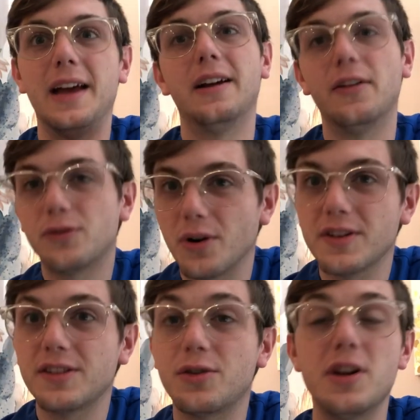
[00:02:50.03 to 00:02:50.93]
Of
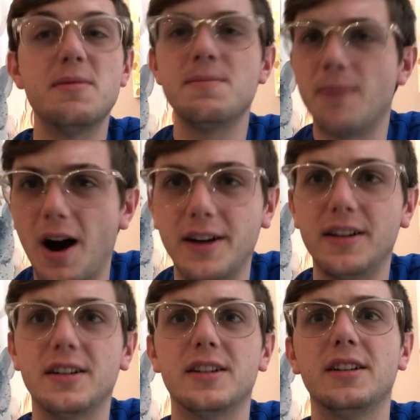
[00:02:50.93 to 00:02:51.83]
course, it's going to be
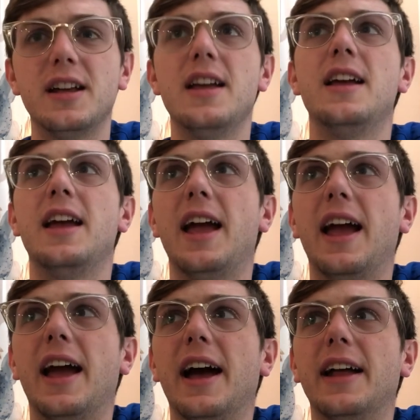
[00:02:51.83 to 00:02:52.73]
monitored
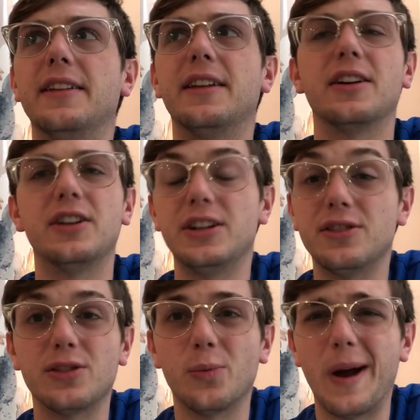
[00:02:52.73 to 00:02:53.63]
and they're going to
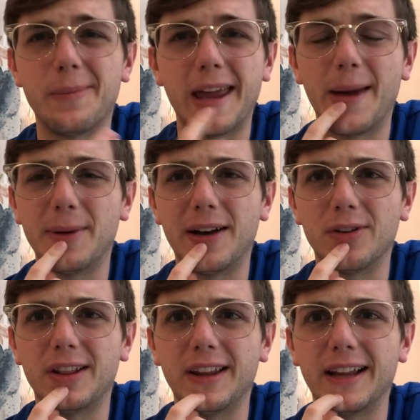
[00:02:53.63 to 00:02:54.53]
use your webcam and
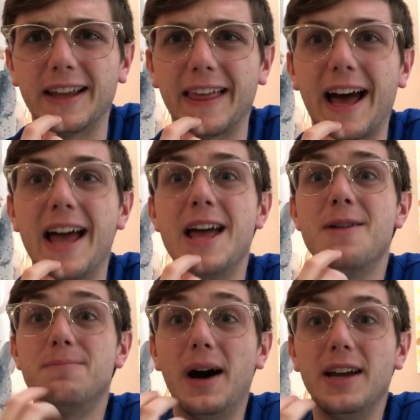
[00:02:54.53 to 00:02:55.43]
everything like that,
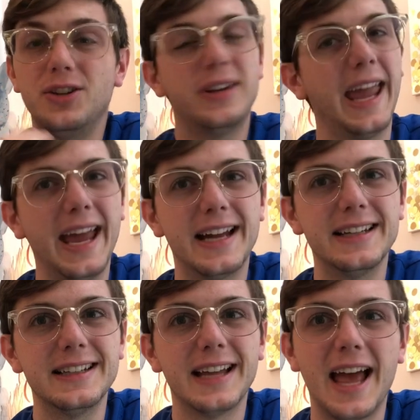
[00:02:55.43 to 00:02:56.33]
but you
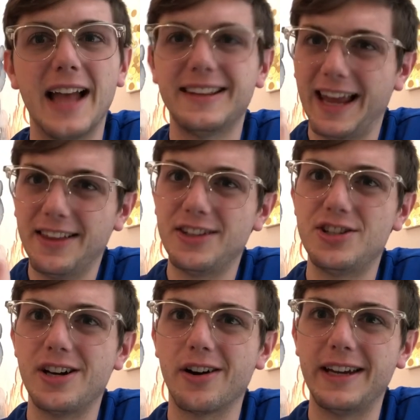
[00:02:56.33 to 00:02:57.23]
can take the
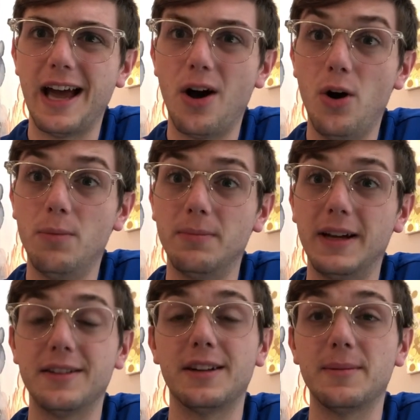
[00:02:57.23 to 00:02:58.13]
GRE at home
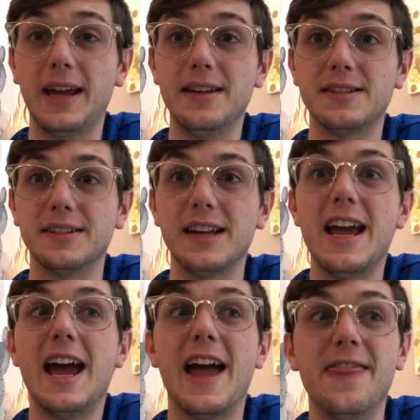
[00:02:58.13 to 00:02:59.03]
in some cases.
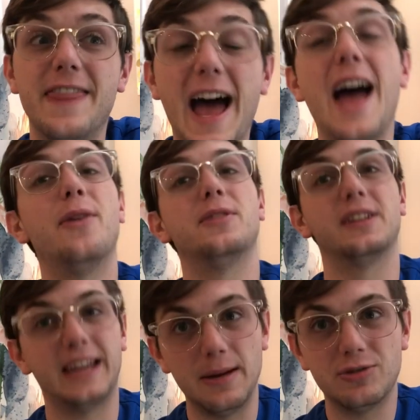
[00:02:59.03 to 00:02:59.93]
And that was a
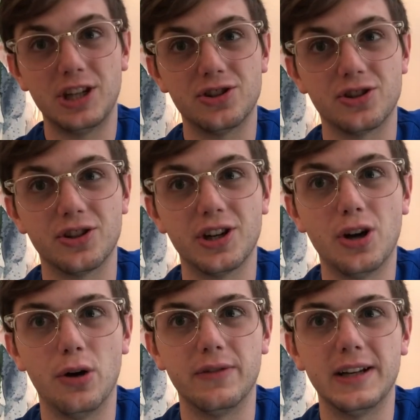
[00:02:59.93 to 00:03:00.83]
game changer during
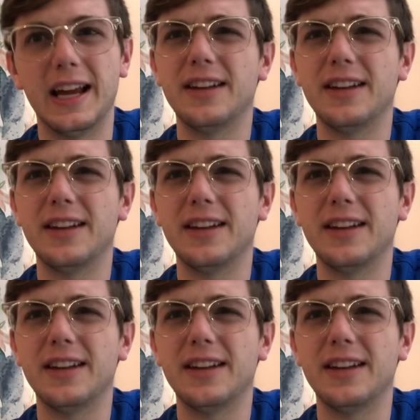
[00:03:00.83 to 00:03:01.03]
COVID.